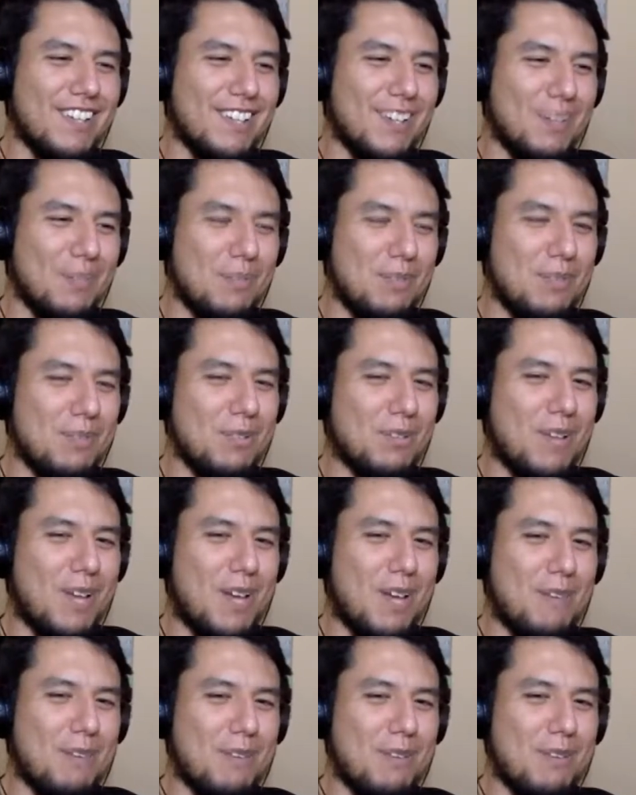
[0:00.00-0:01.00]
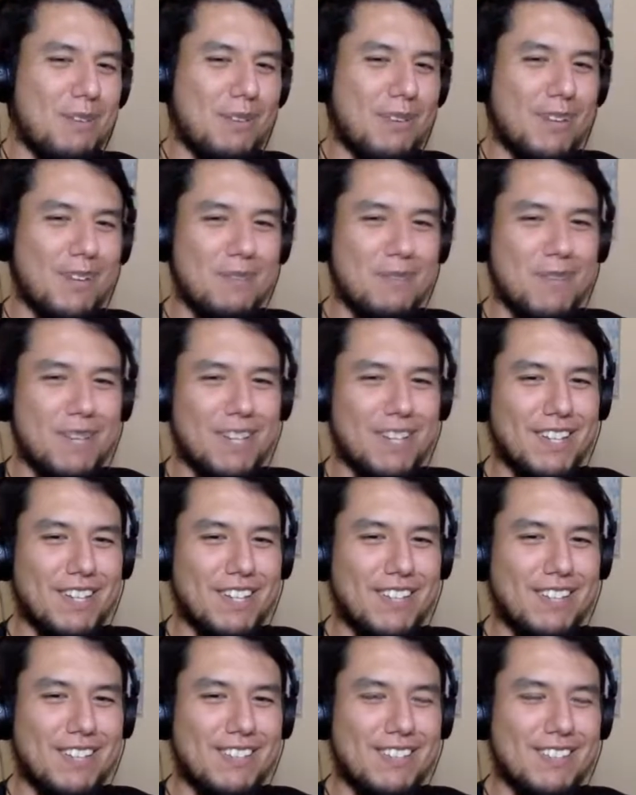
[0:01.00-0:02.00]
I'm just so happy we're gonna make
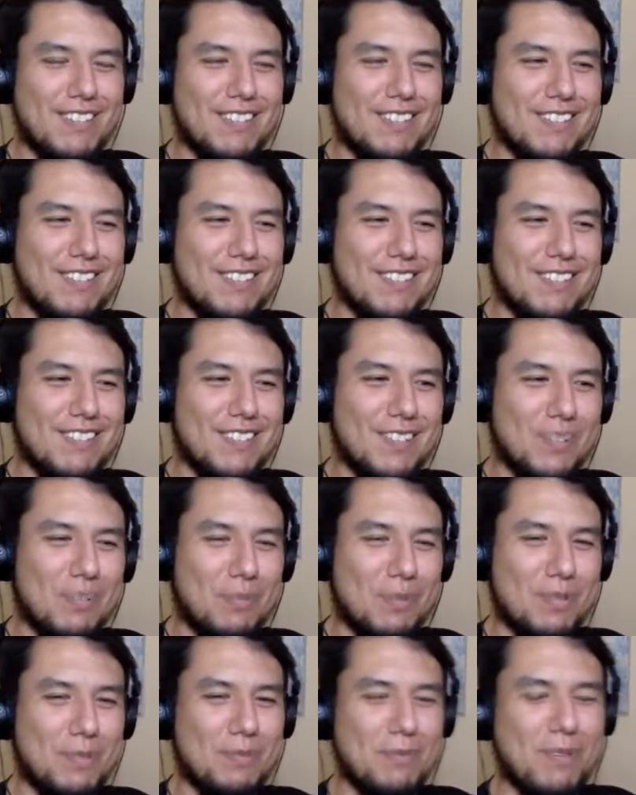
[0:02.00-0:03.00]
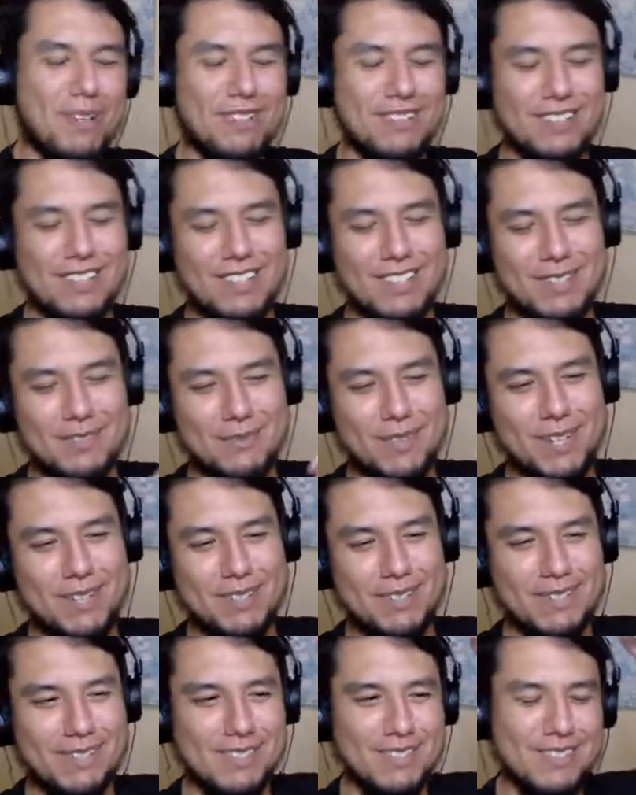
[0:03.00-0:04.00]
kids, put smiles on kids'
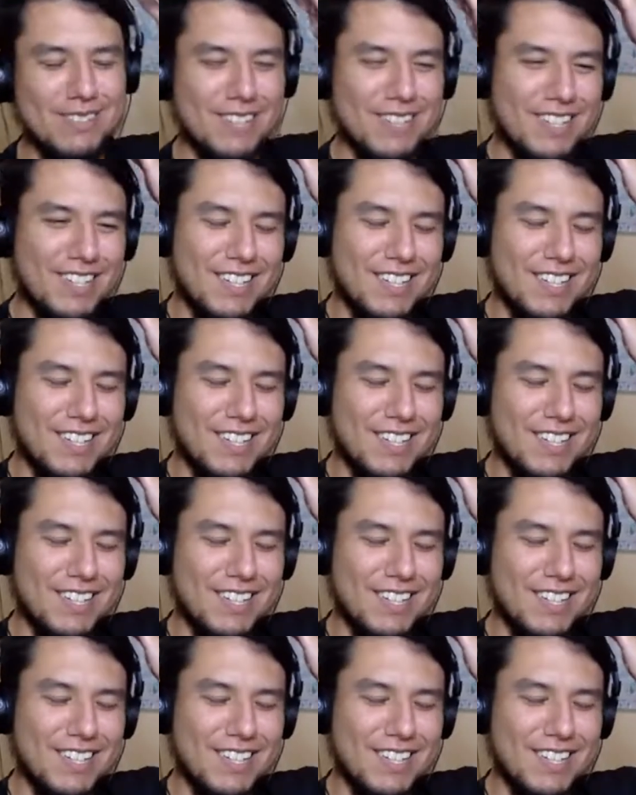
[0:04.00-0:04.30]
faces.